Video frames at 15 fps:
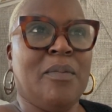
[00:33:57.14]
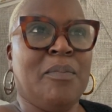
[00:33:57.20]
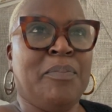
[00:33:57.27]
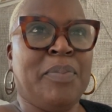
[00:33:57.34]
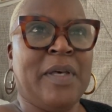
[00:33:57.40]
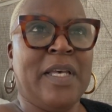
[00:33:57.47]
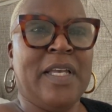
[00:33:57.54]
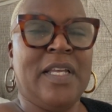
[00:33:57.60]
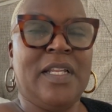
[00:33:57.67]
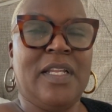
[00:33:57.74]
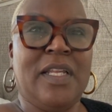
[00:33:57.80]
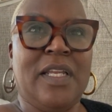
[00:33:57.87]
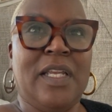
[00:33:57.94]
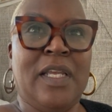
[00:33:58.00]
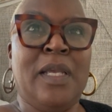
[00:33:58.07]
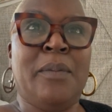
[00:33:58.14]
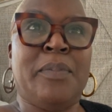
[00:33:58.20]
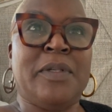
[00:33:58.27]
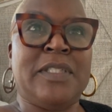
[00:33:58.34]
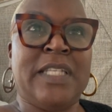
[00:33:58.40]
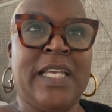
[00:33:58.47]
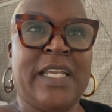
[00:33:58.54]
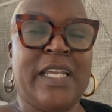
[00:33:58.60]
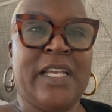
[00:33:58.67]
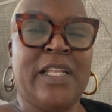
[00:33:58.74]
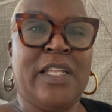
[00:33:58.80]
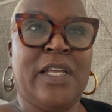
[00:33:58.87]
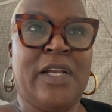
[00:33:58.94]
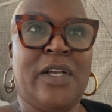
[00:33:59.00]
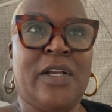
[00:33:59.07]
But in
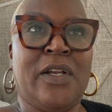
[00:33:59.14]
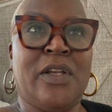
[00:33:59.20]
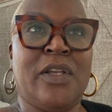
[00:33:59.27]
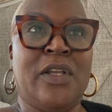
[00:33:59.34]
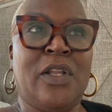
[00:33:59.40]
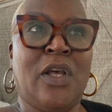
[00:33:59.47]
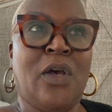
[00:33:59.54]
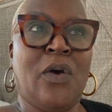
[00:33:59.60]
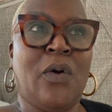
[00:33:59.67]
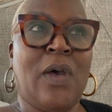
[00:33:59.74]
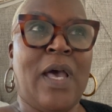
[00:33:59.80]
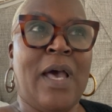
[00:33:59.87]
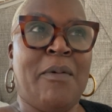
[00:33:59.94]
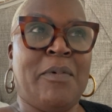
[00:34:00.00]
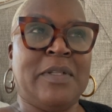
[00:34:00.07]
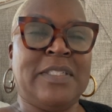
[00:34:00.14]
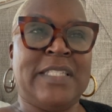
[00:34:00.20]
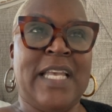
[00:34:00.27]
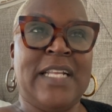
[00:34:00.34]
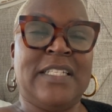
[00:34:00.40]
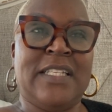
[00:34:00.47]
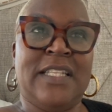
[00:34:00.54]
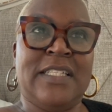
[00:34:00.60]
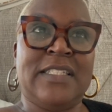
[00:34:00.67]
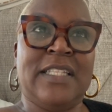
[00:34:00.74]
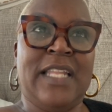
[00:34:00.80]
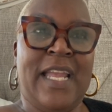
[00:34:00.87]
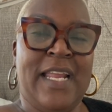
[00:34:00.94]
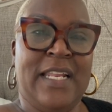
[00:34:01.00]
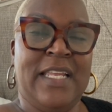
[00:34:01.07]
particular, you know, I would say to this
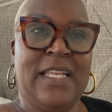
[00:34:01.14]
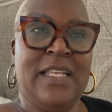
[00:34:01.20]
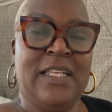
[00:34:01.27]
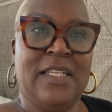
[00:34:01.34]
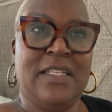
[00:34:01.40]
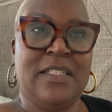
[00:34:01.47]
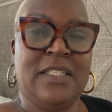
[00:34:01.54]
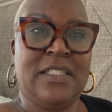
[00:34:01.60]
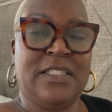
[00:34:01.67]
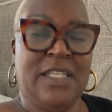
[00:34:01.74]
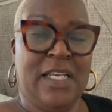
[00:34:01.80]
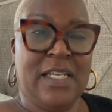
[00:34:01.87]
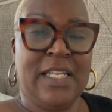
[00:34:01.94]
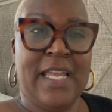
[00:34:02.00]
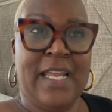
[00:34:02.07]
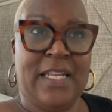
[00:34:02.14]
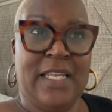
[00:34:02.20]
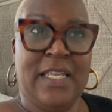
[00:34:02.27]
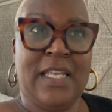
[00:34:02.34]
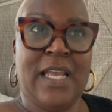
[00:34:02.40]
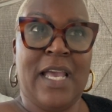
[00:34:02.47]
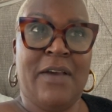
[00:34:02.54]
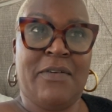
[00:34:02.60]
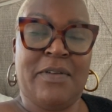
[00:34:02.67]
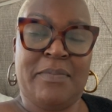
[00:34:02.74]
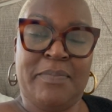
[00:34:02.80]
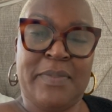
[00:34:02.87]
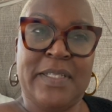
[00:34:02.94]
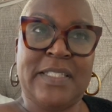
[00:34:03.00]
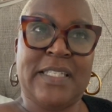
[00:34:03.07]
young lady, I
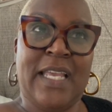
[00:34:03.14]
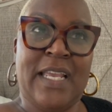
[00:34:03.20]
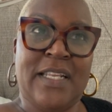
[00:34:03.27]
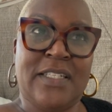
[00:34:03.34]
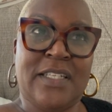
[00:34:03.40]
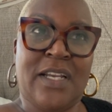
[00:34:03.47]
would be saying to